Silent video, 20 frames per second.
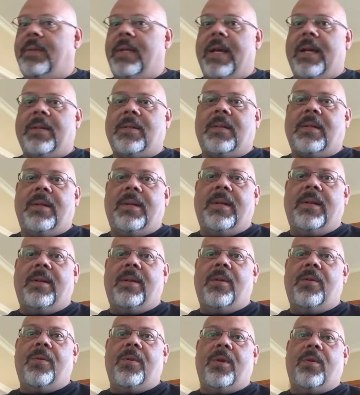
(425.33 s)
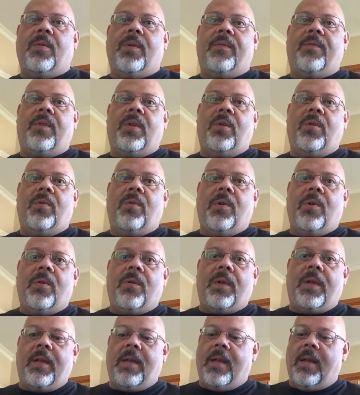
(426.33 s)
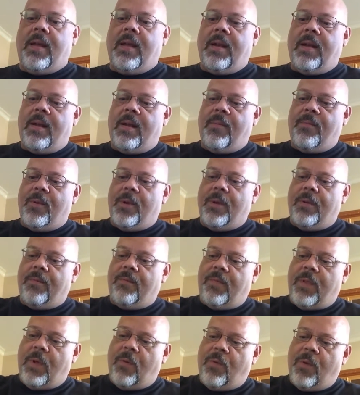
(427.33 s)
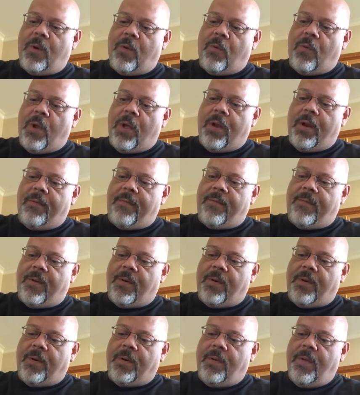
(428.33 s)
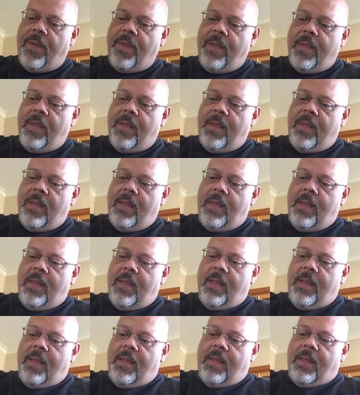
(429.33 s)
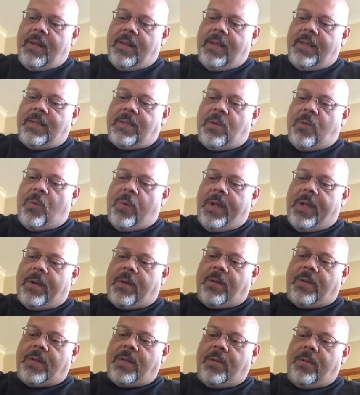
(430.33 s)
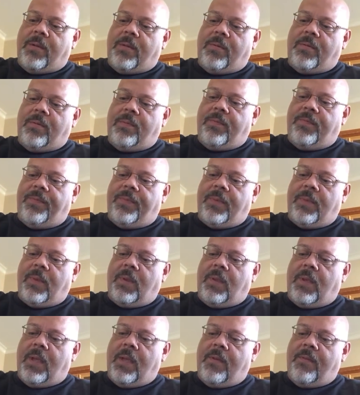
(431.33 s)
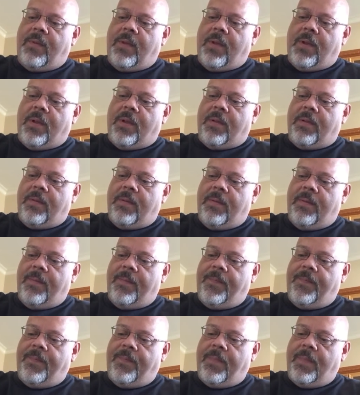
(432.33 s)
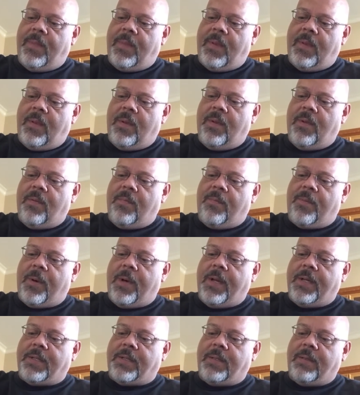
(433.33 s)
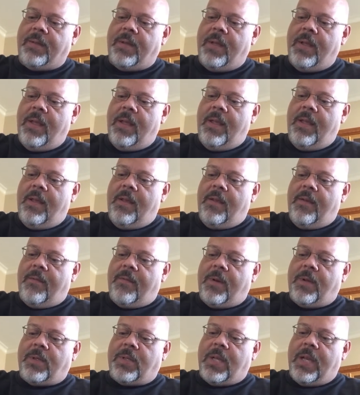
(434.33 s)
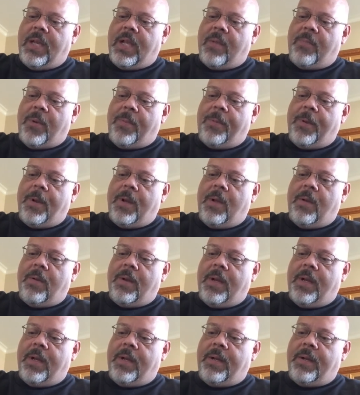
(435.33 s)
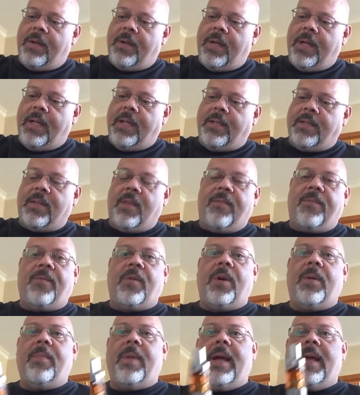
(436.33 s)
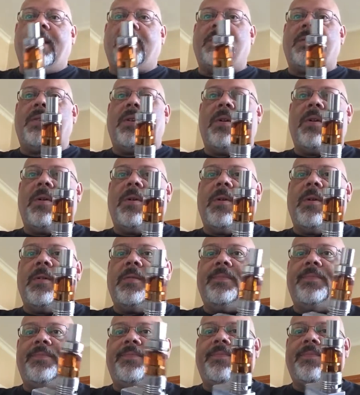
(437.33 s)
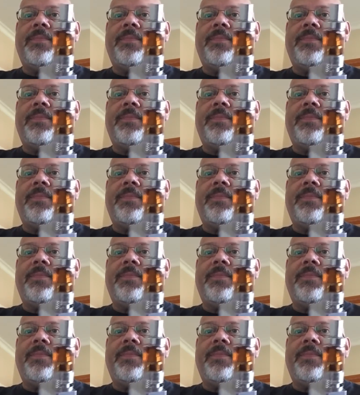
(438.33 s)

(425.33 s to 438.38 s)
actually doing a review on it yet. I want to run it for at least a week or two and give you a good impression. First tank I'm going to put on here is the Freemax Star.